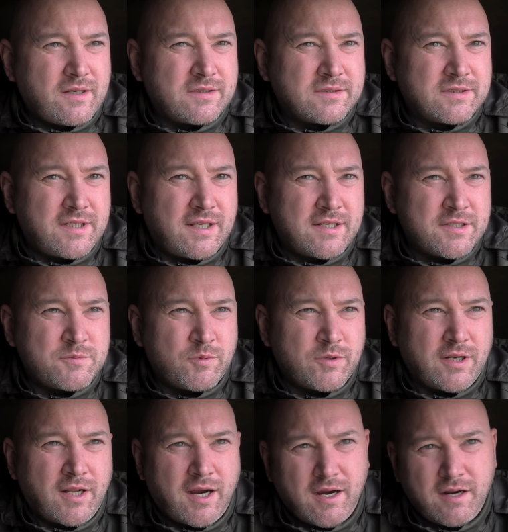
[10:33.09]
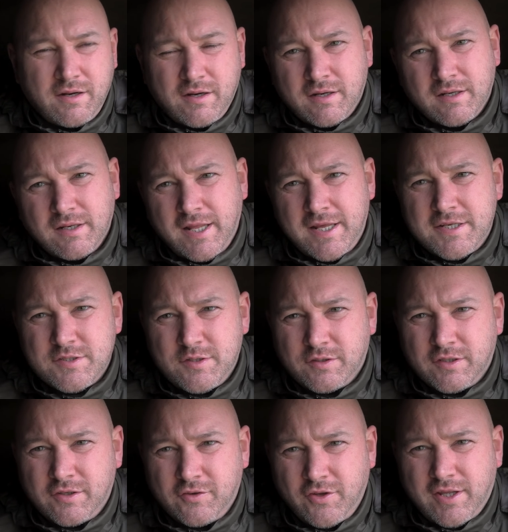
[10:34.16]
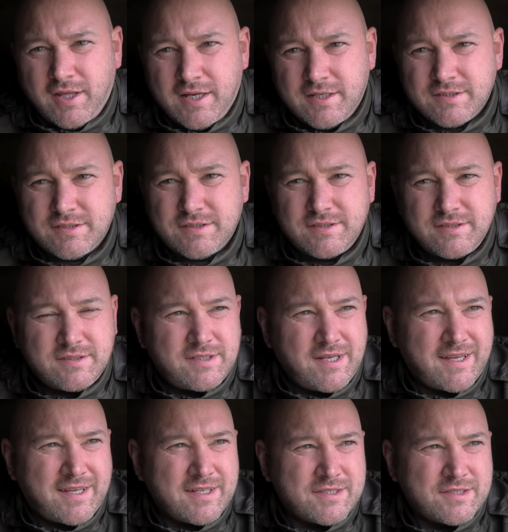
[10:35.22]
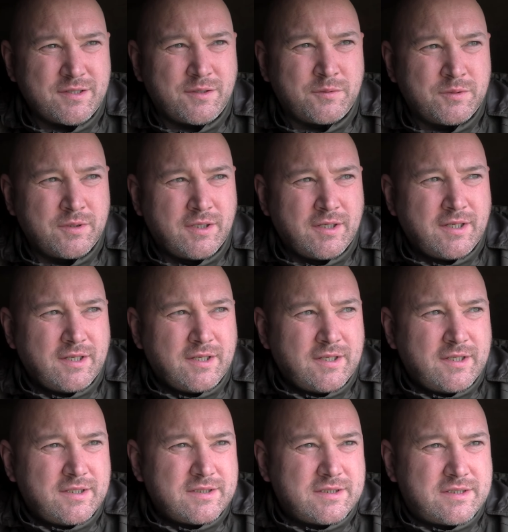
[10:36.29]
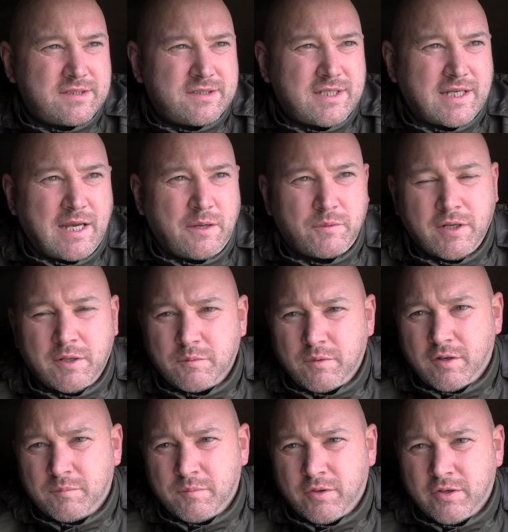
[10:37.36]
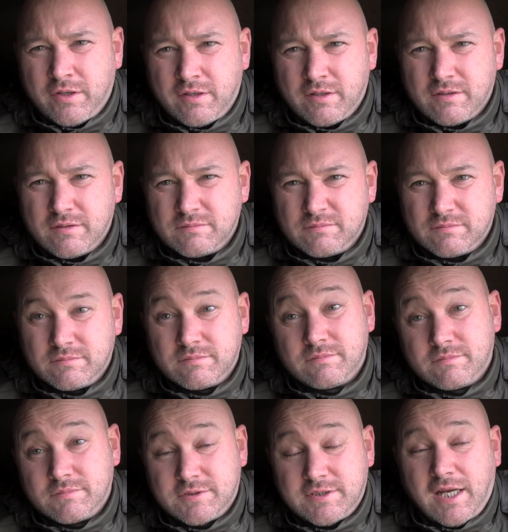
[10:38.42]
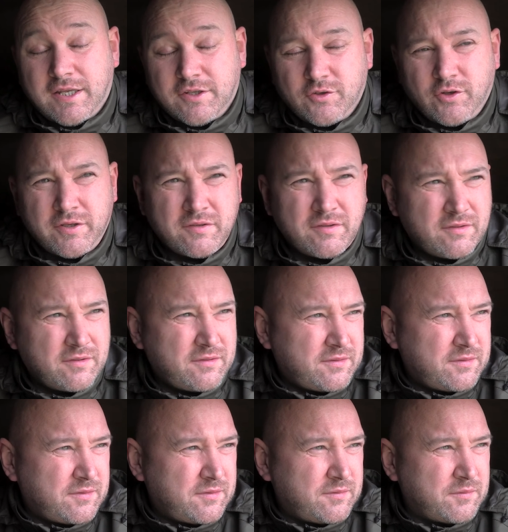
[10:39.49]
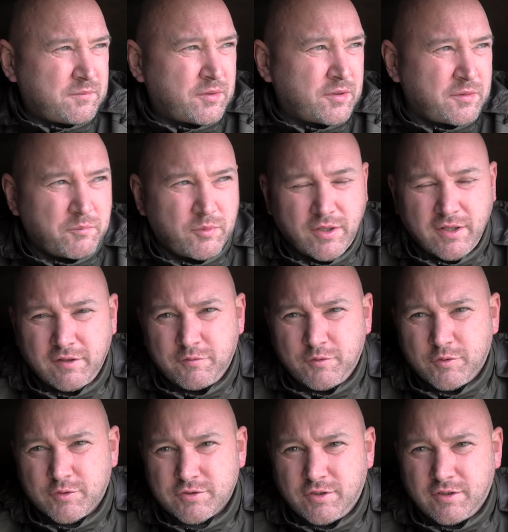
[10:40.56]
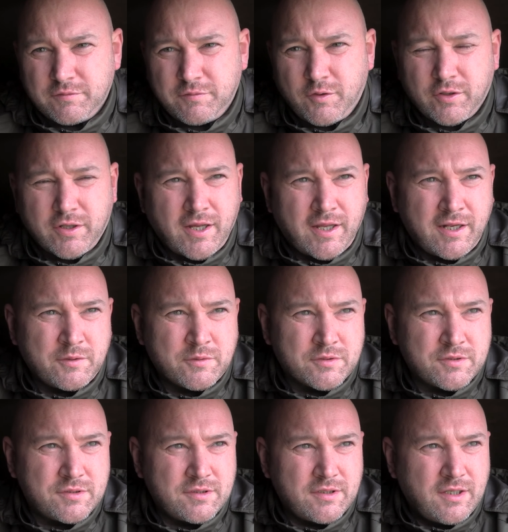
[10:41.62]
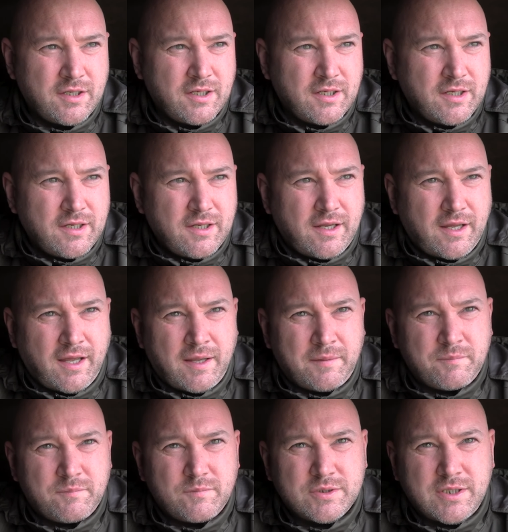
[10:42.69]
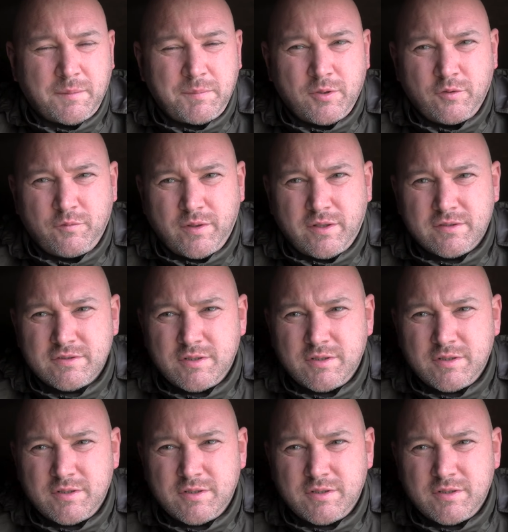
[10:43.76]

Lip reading: As I said, it's one of the harder lakes on the NICAS ticket, so to get one out on my second night, but within the first kind of 48 hours, was happy enough with it.